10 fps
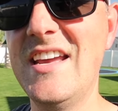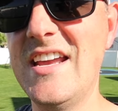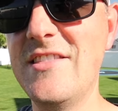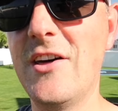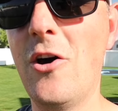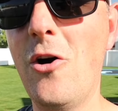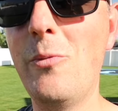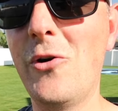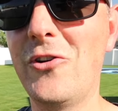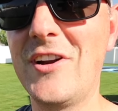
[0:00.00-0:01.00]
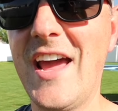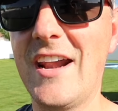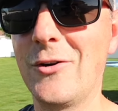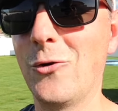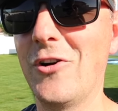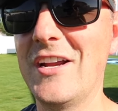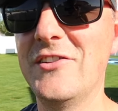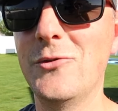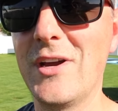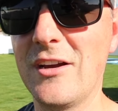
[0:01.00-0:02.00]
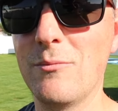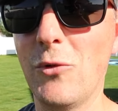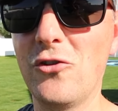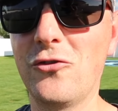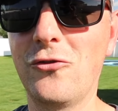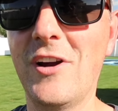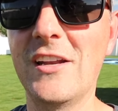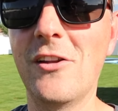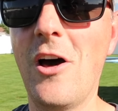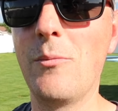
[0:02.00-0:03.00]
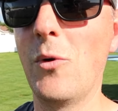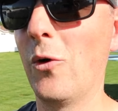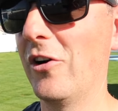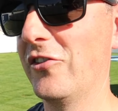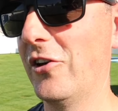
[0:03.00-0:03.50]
in the homeowner category to a commercial grade lawnmower.